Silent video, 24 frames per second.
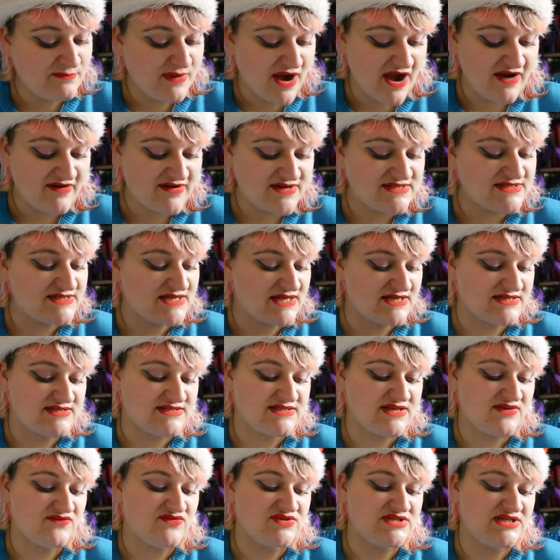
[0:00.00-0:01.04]
Paris
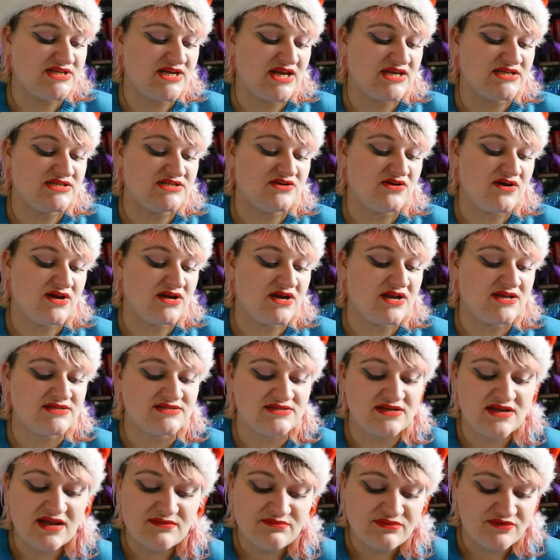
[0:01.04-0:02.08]
in 1789
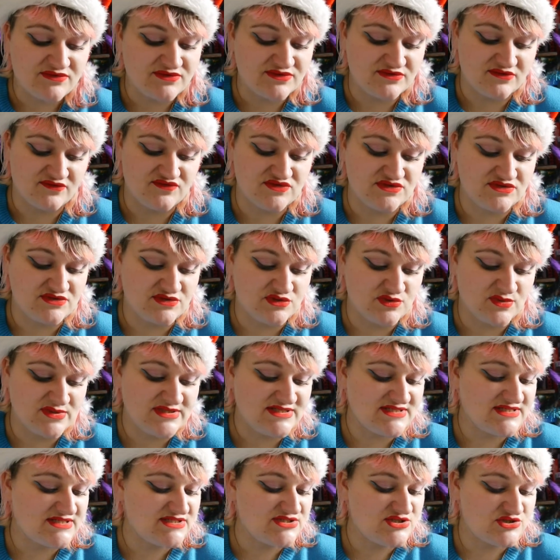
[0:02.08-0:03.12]
is a labyrinth of
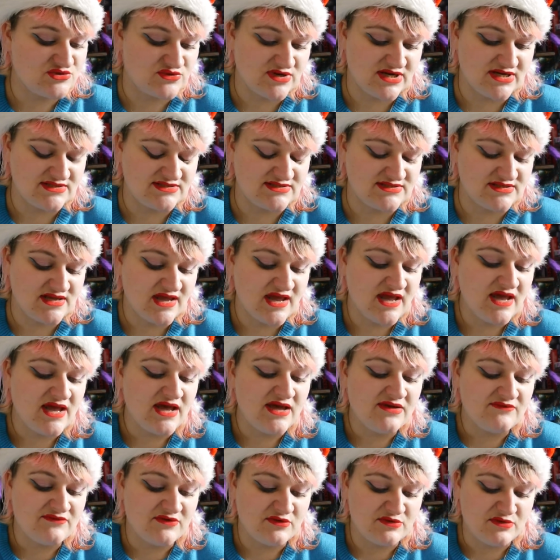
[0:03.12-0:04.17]
twisted streets
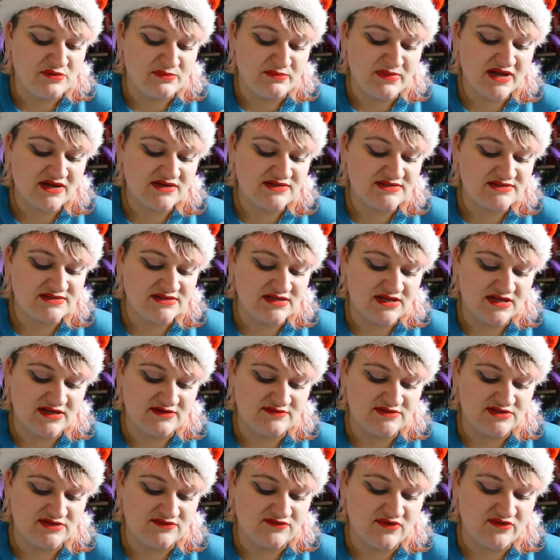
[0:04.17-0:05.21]
filled with beggars,
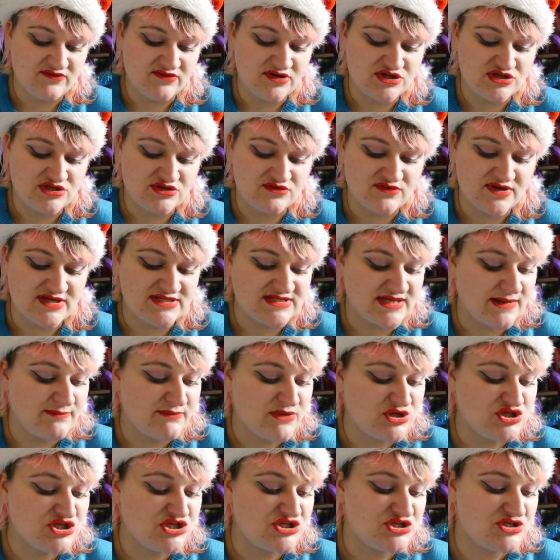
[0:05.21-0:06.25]
thieves, revolutionaries
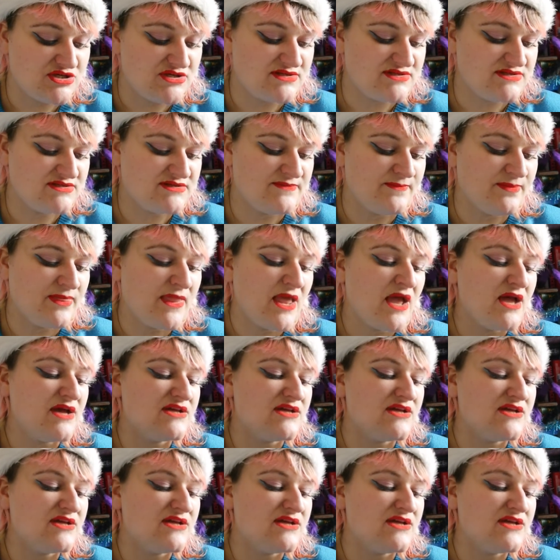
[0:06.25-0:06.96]
and magicians.